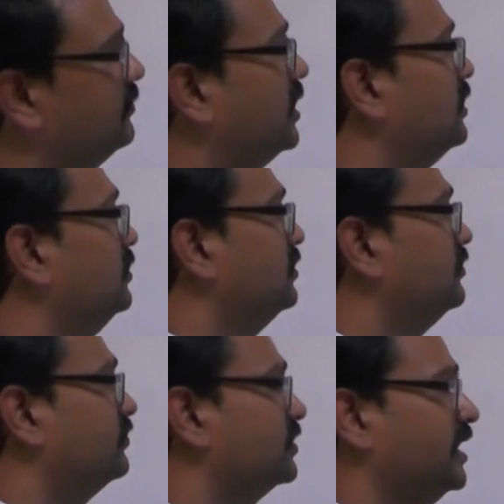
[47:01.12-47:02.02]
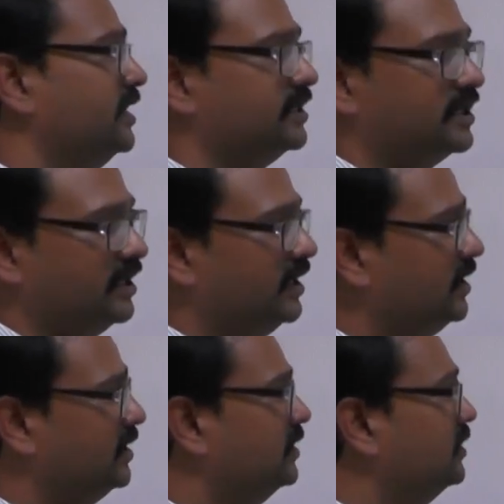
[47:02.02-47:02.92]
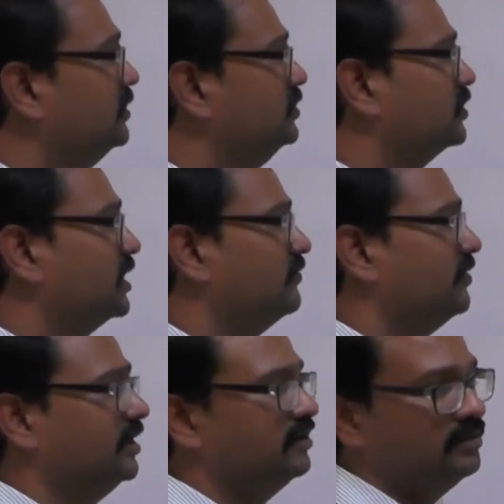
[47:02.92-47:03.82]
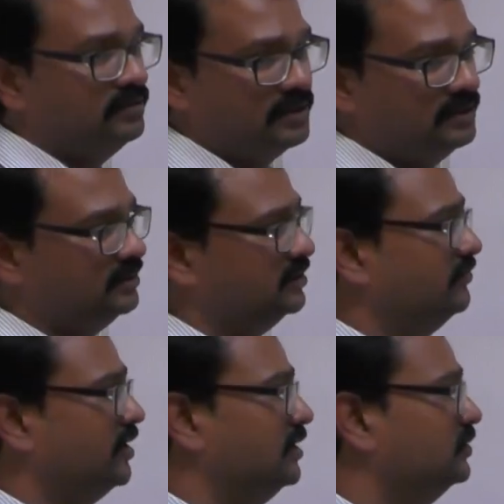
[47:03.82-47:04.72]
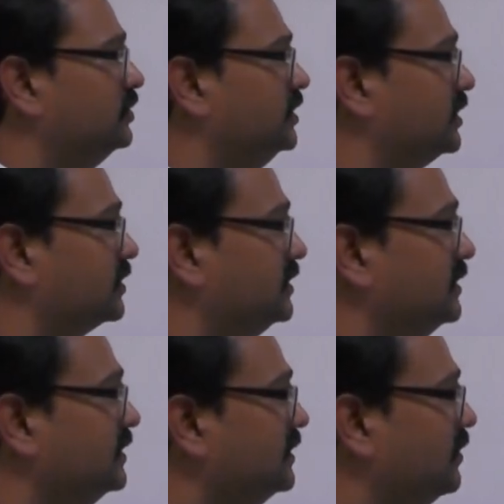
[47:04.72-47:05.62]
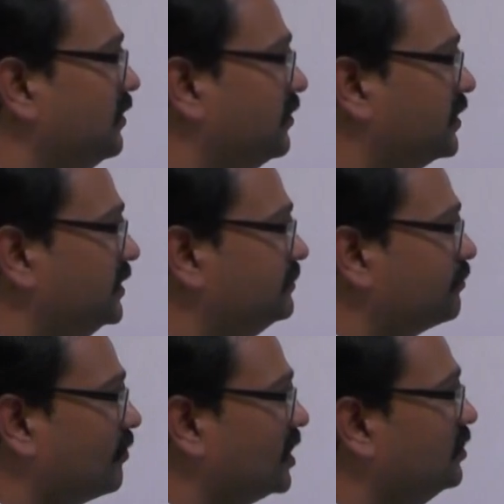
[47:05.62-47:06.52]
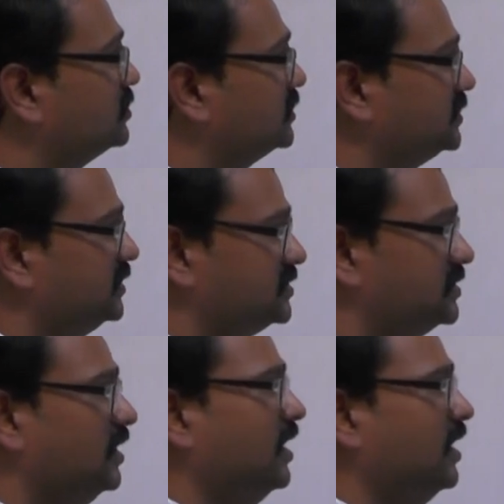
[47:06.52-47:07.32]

value of gain K, you can find out the value here. Okay, using this,